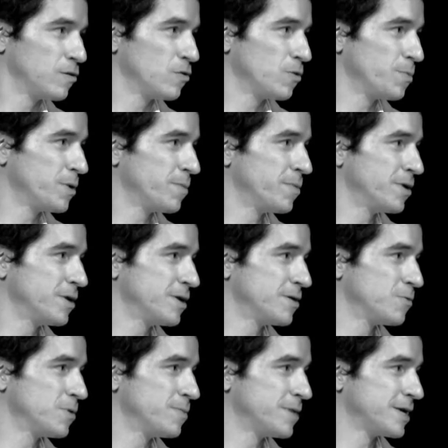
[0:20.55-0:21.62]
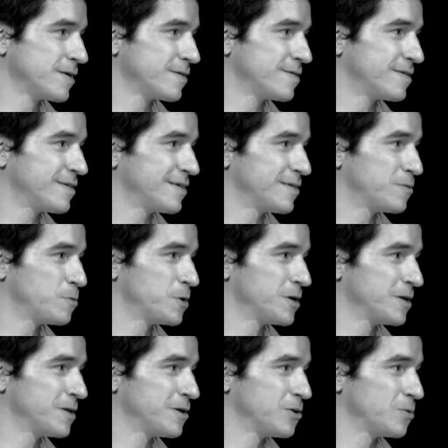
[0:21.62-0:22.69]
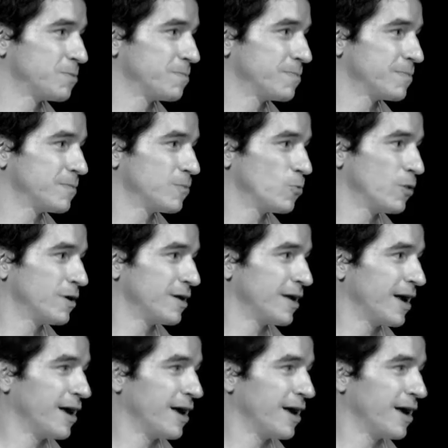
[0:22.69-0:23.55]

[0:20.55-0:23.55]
So there have been a million remakes, as we all know. What